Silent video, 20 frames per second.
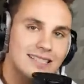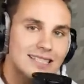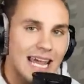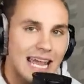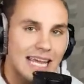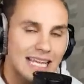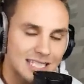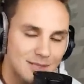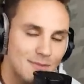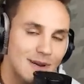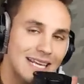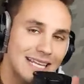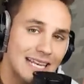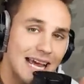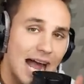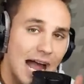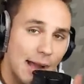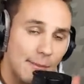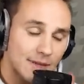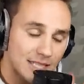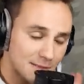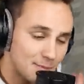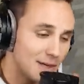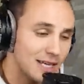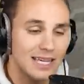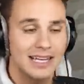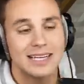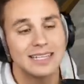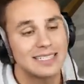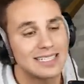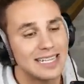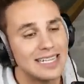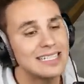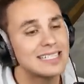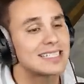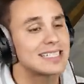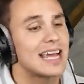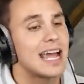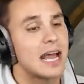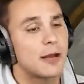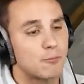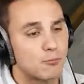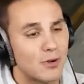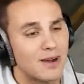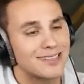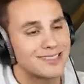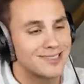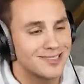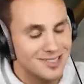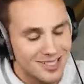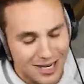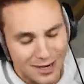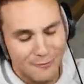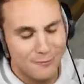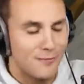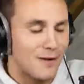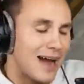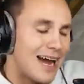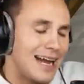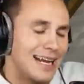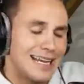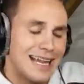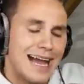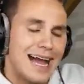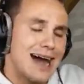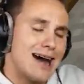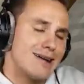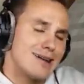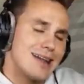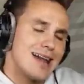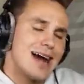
take as many diamonds because he said Preston's gonna find out,